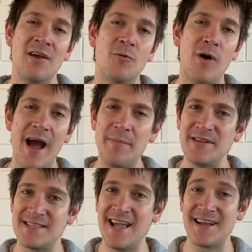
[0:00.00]
What
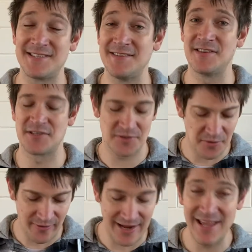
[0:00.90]
happens next in the
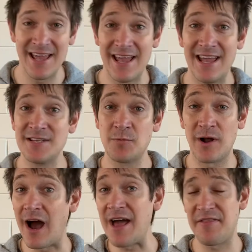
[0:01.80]
story is
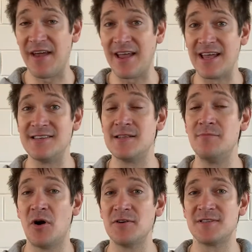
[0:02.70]
what I think is the
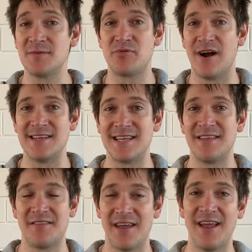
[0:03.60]
most surprising
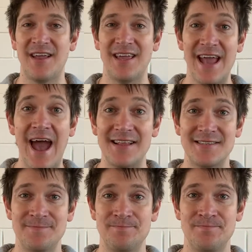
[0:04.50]
thing yet.
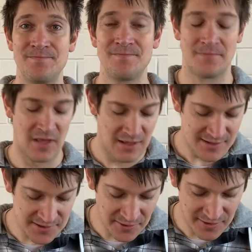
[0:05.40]

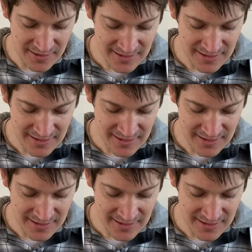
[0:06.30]
So